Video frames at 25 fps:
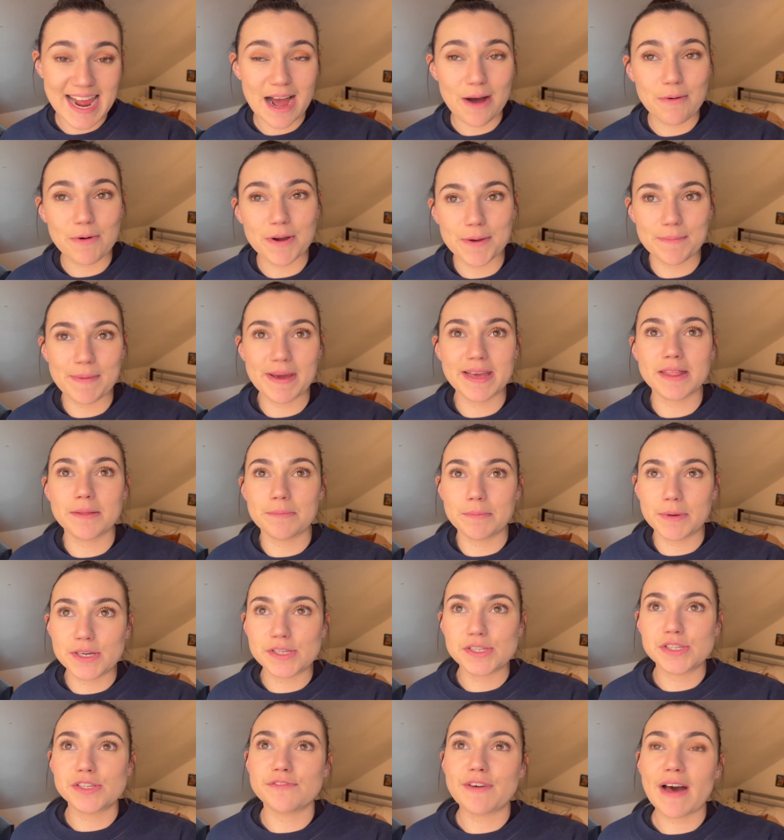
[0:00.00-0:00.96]
I want to make the
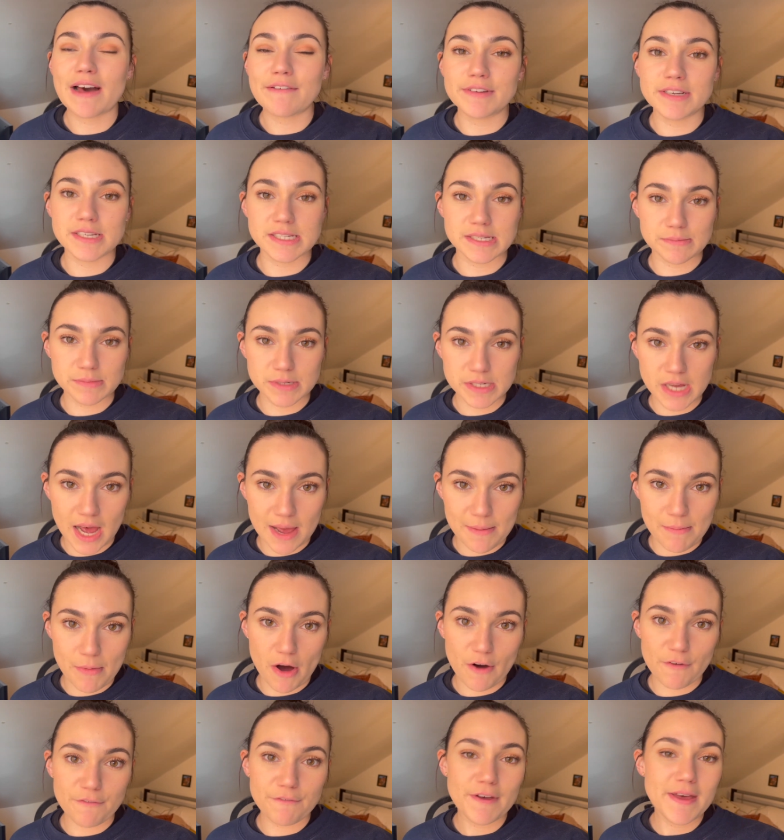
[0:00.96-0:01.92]
most of having some time
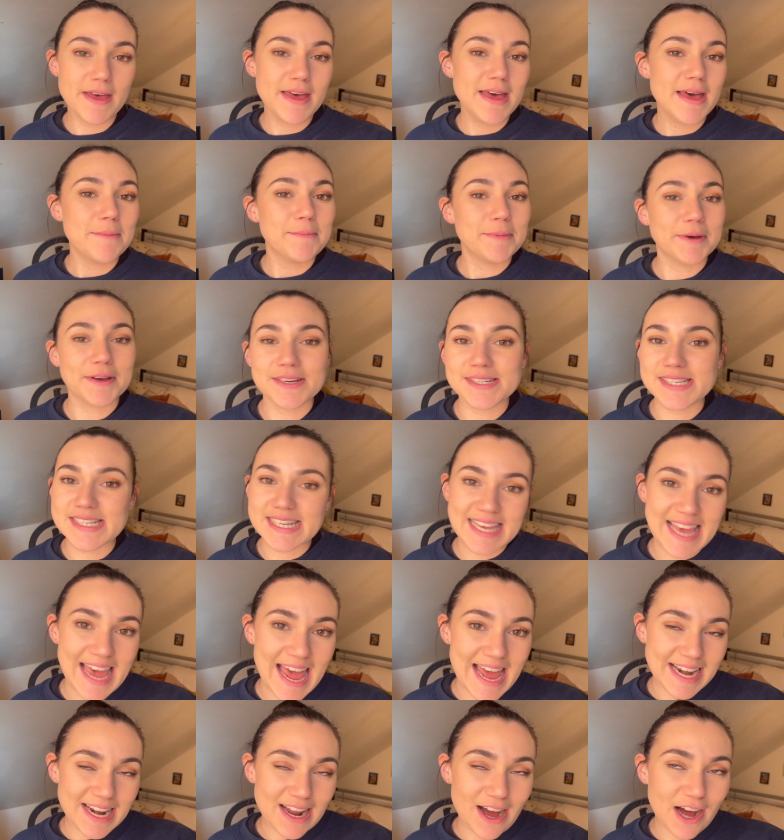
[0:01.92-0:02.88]
off because
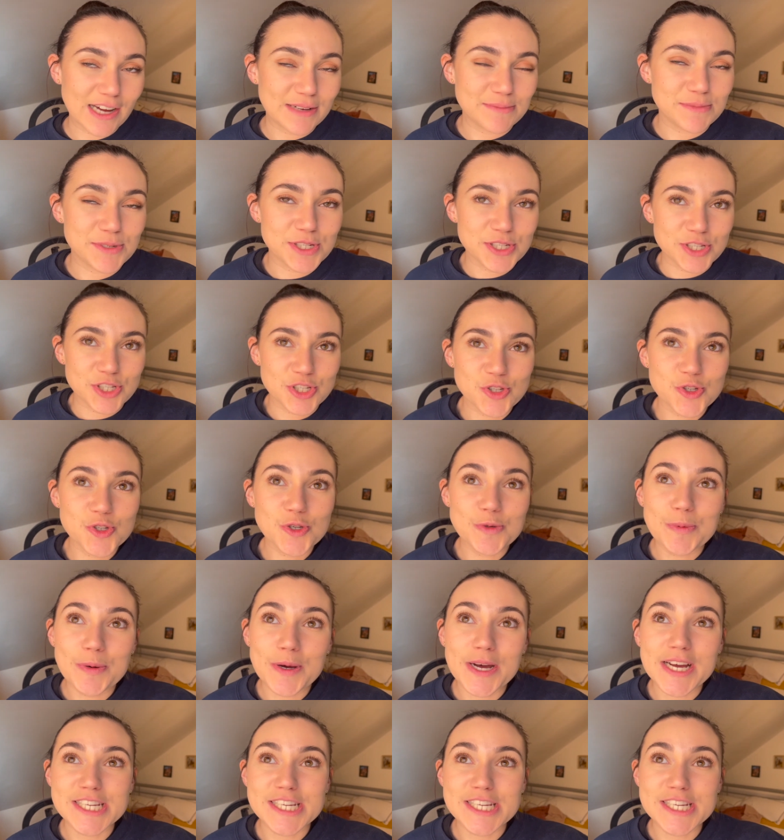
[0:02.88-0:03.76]
again, I'm just super,